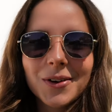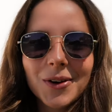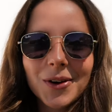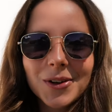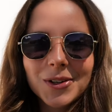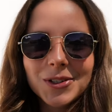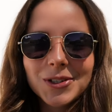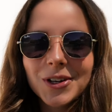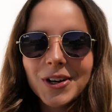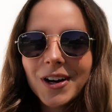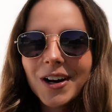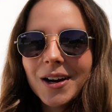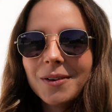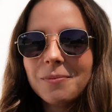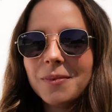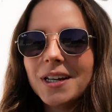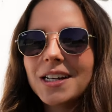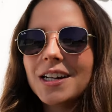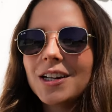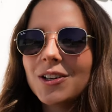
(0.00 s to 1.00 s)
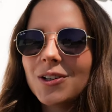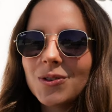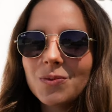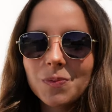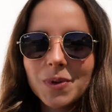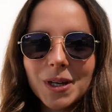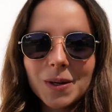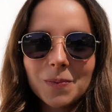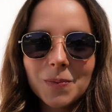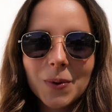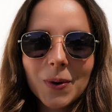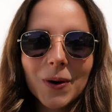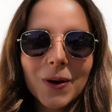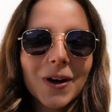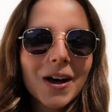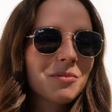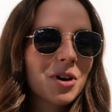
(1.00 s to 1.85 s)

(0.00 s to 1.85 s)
culture, meeting new people.